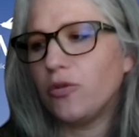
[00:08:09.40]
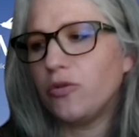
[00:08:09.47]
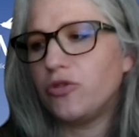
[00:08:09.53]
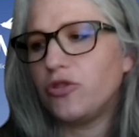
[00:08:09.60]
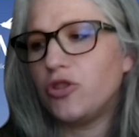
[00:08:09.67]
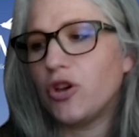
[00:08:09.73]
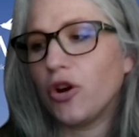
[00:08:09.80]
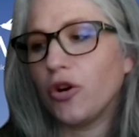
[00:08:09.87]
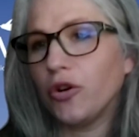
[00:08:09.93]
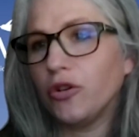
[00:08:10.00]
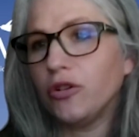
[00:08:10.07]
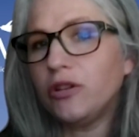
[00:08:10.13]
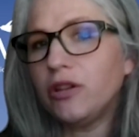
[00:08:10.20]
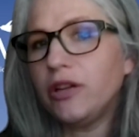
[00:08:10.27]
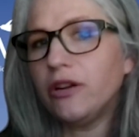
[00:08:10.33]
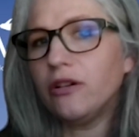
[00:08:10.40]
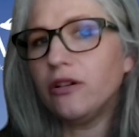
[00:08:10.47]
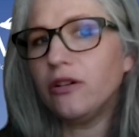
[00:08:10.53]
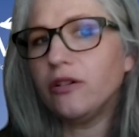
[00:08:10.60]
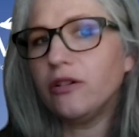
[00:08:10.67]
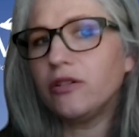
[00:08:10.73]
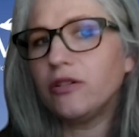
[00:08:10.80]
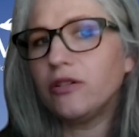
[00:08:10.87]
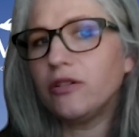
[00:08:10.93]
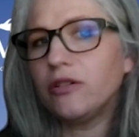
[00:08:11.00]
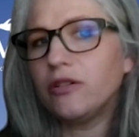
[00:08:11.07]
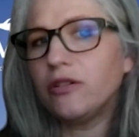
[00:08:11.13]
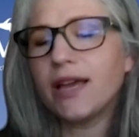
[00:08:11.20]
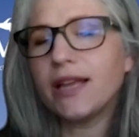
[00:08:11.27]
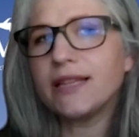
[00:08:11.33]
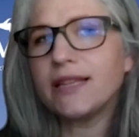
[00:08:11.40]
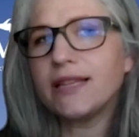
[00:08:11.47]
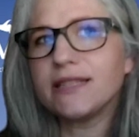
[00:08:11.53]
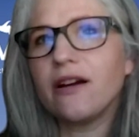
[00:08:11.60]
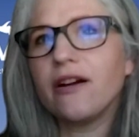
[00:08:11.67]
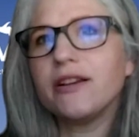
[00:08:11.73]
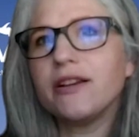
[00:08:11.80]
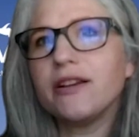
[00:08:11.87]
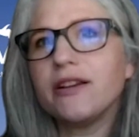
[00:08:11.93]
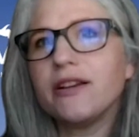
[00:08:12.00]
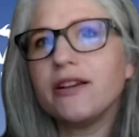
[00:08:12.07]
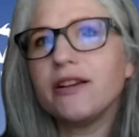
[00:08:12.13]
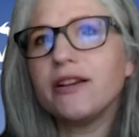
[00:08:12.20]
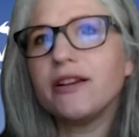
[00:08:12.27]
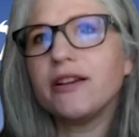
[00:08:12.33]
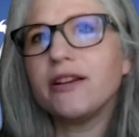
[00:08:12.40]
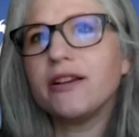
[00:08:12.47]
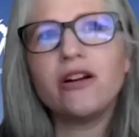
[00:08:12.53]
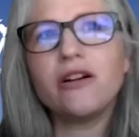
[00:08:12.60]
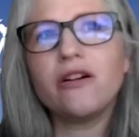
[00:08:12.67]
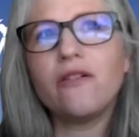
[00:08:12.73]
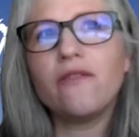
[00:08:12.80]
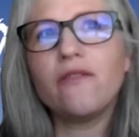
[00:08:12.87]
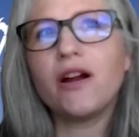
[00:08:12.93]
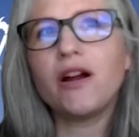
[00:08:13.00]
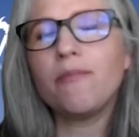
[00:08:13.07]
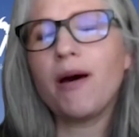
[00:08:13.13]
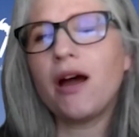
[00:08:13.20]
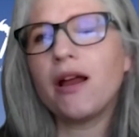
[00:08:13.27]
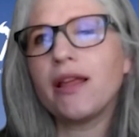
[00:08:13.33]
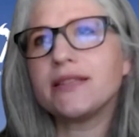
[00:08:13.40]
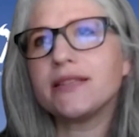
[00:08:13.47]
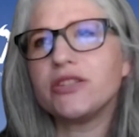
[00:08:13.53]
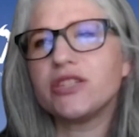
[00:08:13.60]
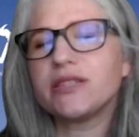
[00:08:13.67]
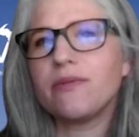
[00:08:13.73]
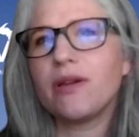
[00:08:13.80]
the earlier that we can start taking care of our bodies